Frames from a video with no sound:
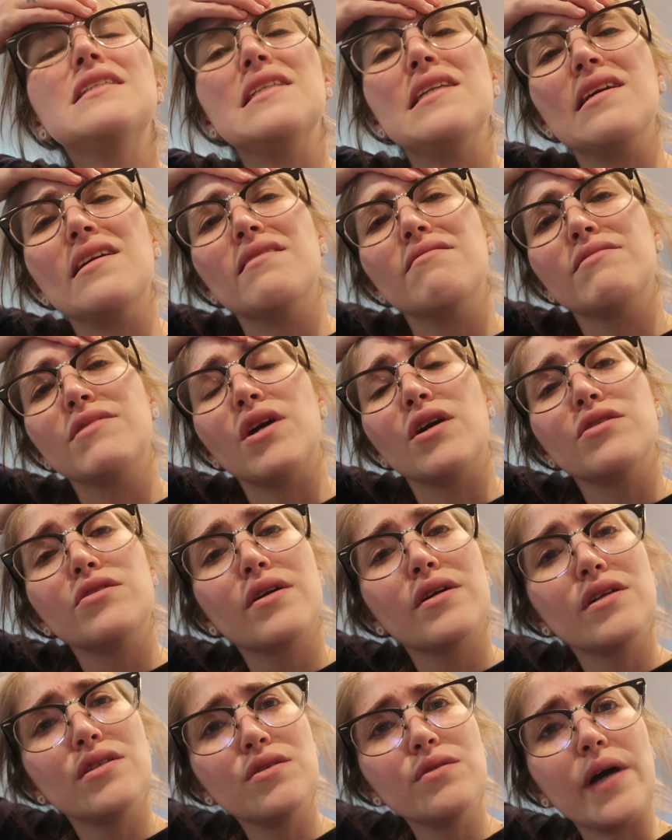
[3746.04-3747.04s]
easy and y'all
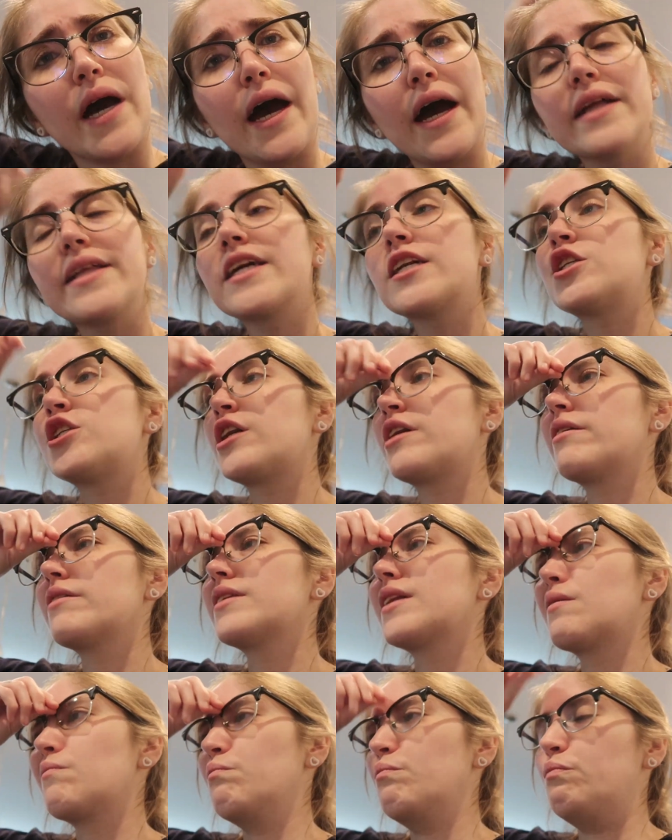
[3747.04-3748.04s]
know how to do that. I like
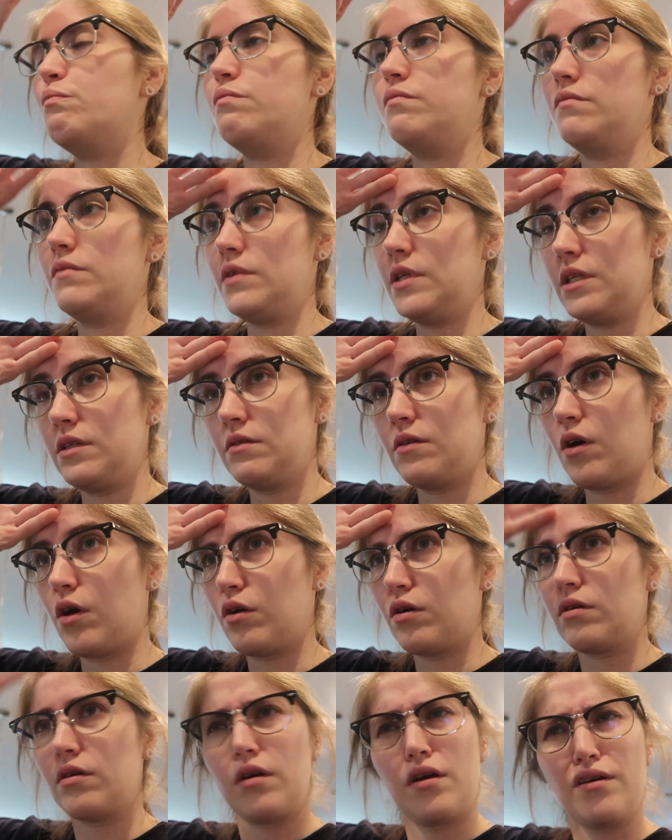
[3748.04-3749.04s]
sharing like
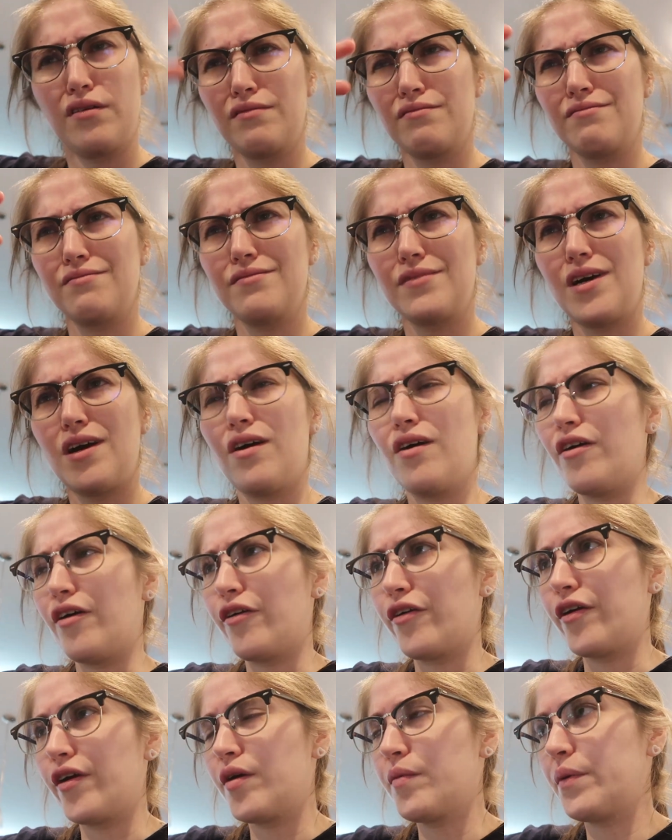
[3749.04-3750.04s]
not
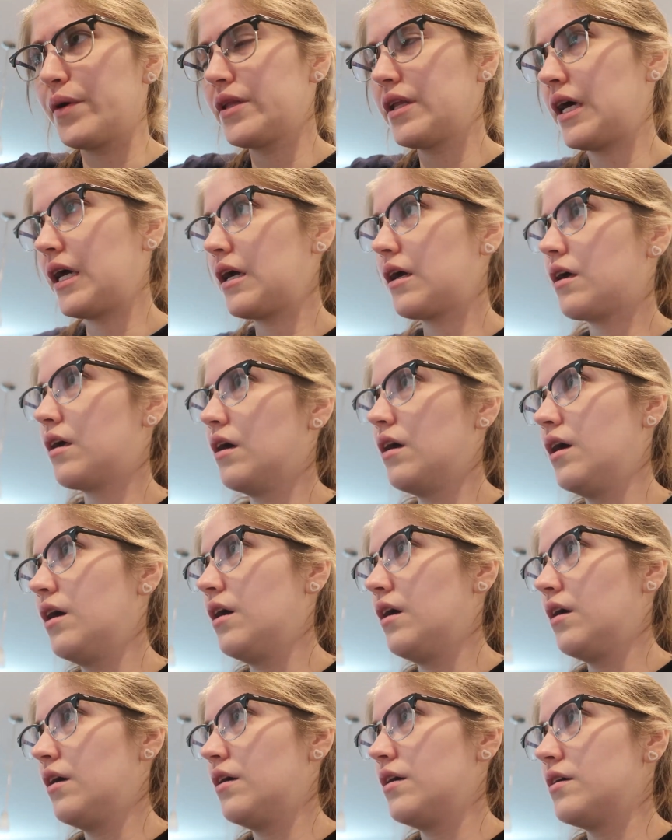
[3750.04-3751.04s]
harder but like
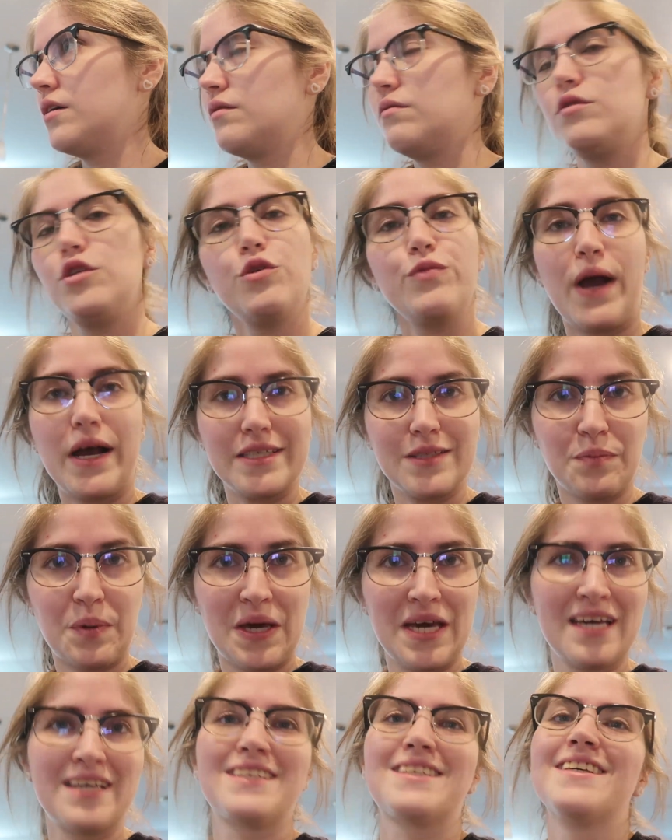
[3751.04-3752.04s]
new
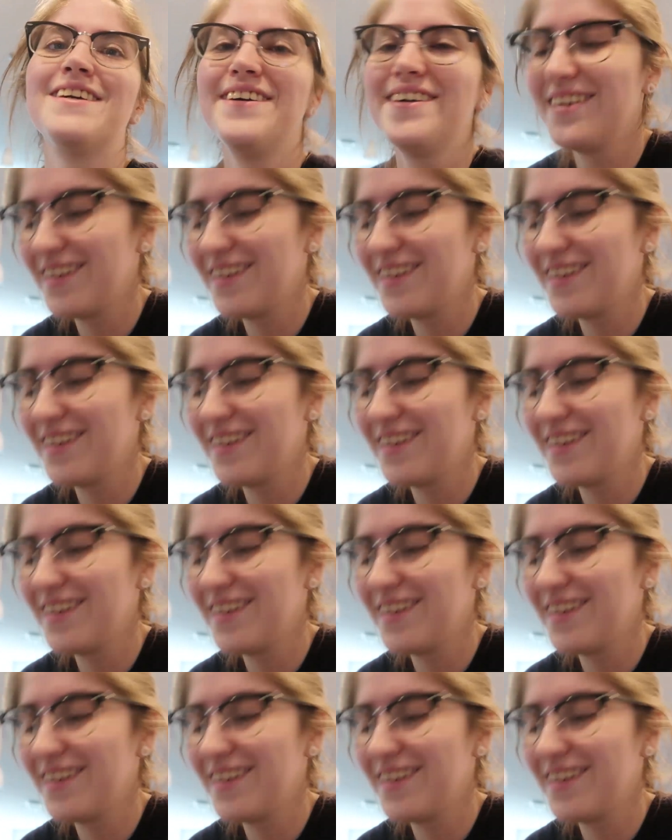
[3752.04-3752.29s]
recipes.